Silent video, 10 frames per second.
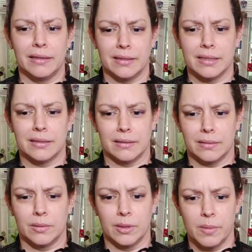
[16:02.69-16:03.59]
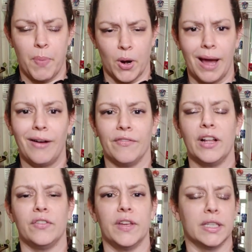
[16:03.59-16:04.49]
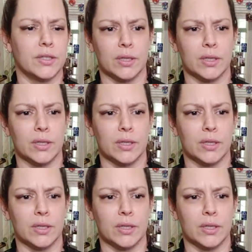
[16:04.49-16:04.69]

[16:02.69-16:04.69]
it's the burnout velvet.